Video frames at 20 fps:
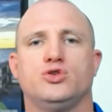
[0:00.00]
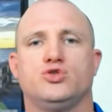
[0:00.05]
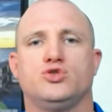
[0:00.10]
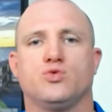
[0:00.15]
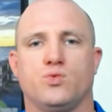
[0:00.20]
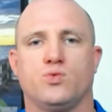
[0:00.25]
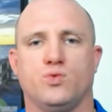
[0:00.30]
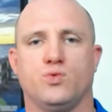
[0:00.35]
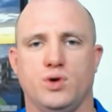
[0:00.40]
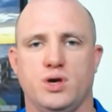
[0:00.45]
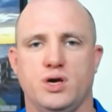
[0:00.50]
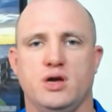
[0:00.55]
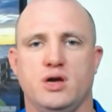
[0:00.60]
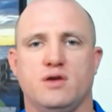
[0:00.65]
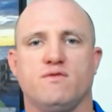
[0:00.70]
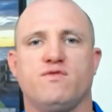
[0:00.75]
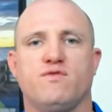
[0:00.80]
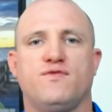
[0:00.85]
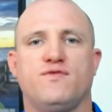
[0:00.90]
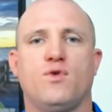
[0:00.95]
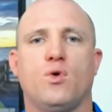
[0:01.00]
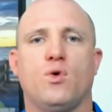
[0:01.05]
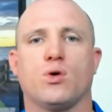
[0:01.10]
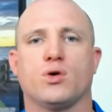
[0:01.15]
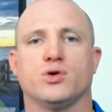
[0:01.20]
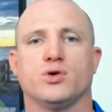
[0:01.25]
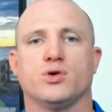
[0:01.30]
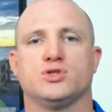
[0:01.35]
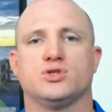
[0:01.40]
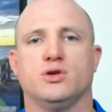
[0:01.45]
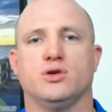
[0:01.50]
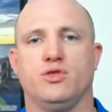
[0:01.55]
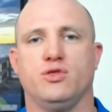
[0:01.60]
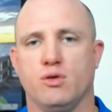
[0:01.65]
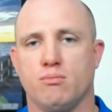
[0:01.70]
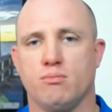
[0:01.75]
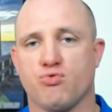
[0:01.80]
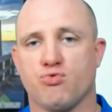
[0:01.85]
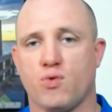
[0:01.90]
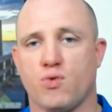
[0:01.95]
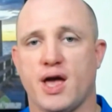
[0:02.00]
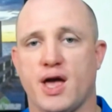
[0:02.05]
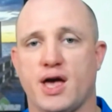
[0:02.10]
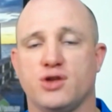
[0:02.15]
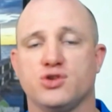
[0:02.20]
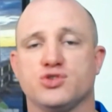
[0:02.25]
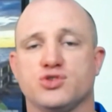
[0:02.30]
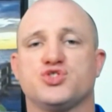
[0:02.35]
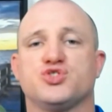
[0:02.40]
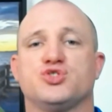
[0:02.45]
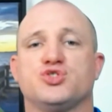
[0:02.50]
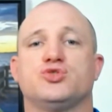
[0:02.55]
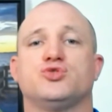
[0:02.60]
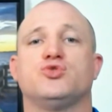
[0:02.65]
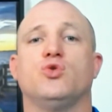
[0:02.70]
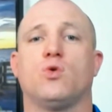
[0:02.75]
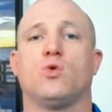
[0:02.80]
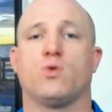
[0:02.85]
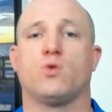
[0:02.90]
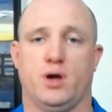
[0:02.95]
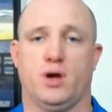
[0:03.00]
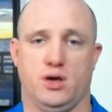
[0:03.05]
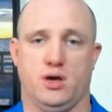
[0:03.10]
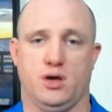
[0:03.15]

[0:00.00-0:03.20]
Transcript: to reinforce the brand story?